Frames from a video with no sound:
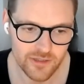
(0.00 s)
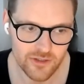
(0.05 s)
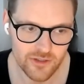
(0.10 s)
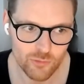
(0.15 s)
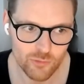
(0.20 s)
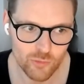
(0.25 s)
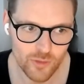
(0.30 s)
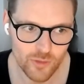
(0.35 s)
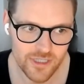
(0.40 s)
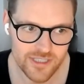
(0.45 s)
the
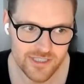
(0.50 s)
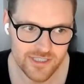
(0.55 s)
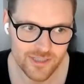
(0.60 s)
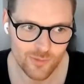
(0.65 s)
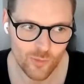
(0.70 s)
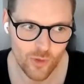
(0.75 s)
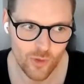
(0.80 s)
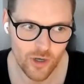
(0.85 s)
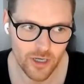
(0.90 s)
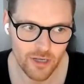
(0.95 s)
reason
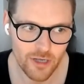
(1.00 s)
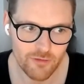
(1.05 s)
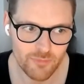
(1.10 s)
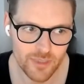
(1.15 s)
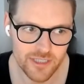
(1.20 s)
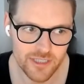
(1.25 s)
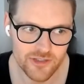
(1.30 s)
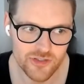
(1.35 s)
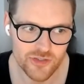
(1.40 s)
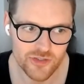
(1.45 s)
why I've
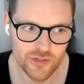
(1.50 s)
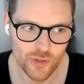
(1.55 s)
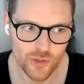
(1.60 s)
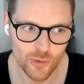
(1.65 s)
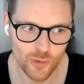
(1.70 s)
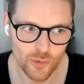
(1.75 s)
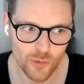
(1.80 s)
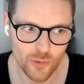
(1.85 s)
been so